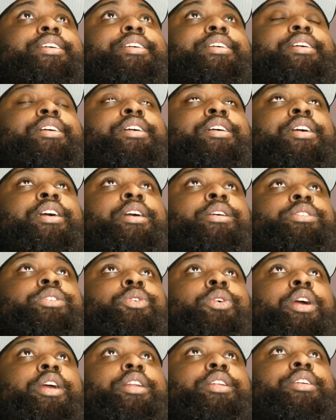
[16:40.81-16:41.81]
Oh, that was
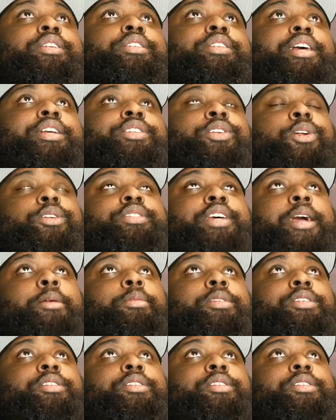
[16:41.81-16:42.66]
great. That's an all-timer.